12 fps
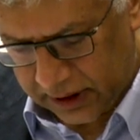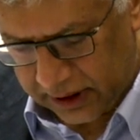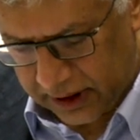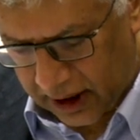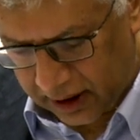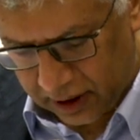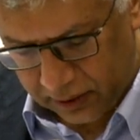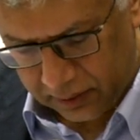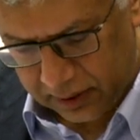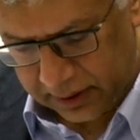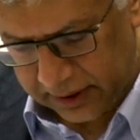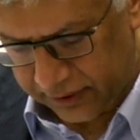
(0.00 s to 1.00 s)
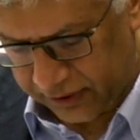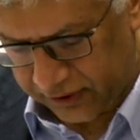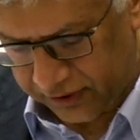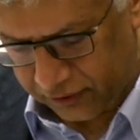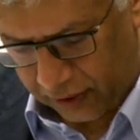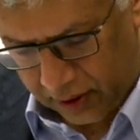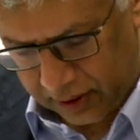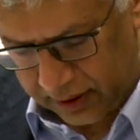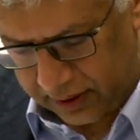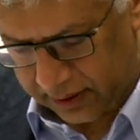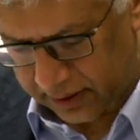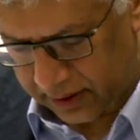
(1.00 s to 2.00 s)
yellower and
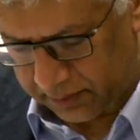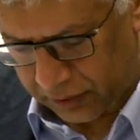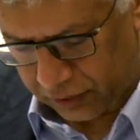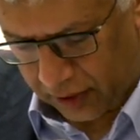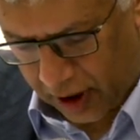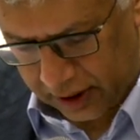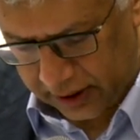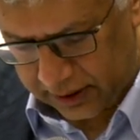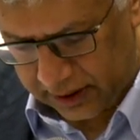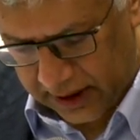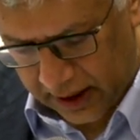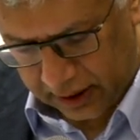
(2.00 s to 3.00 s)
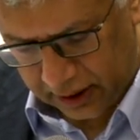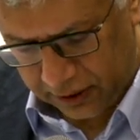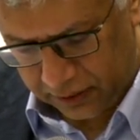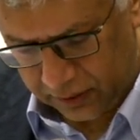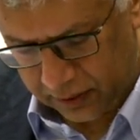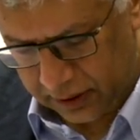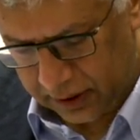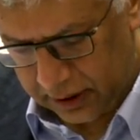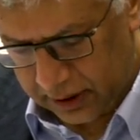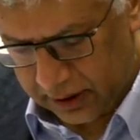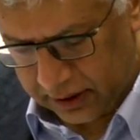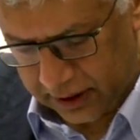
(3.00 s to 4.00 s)
stronger than Moroccan yellow.
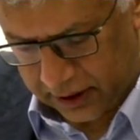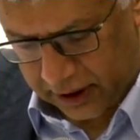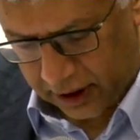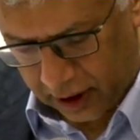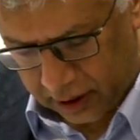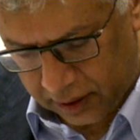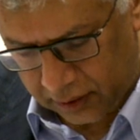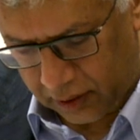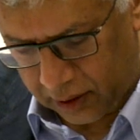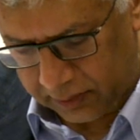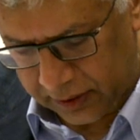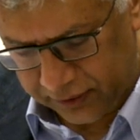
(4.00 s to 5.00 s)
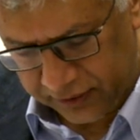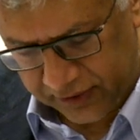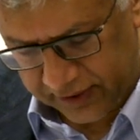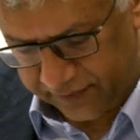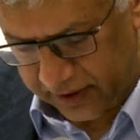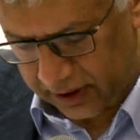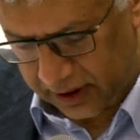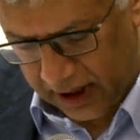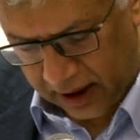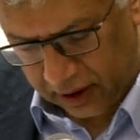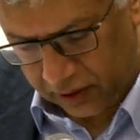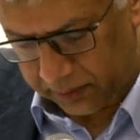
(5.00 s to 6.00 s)
The color almost of a
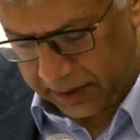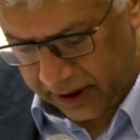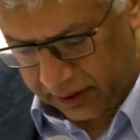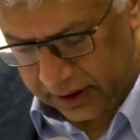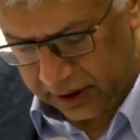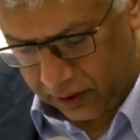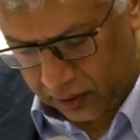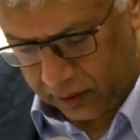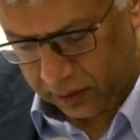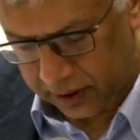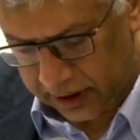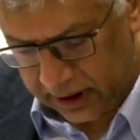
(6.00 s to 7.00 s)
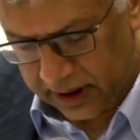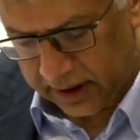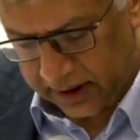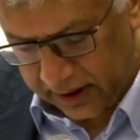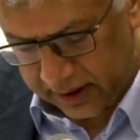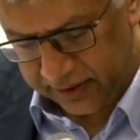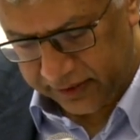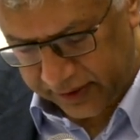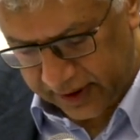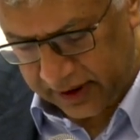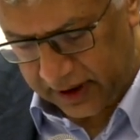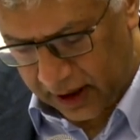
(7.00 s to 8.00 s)
yellow marigold is
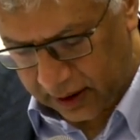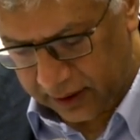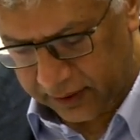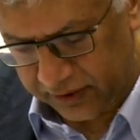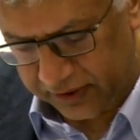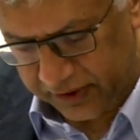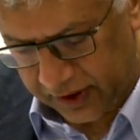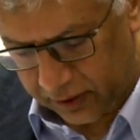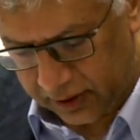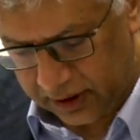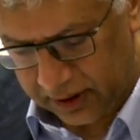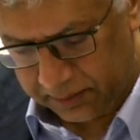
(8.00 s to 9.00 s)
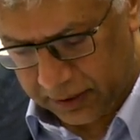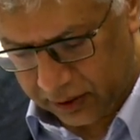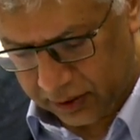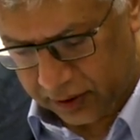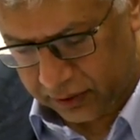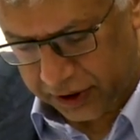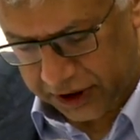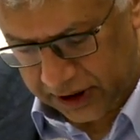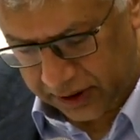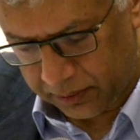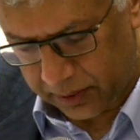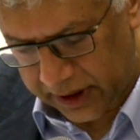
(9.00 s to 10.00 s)
the yellow silk kimono
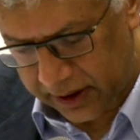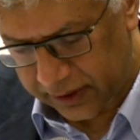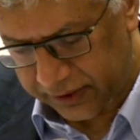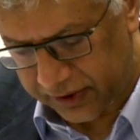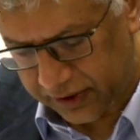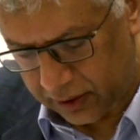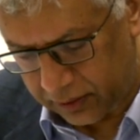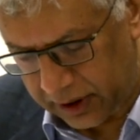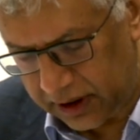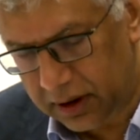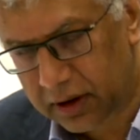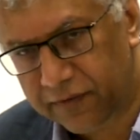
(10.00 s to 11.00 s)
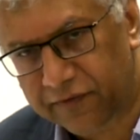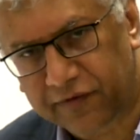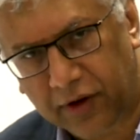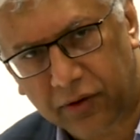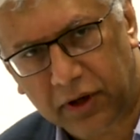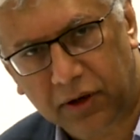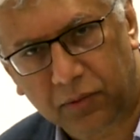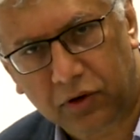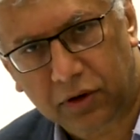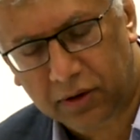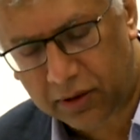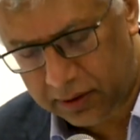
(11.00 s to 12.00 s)
she wears to greet the floating
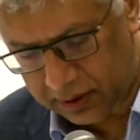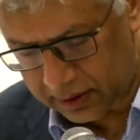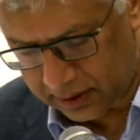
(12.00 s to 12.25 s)
world.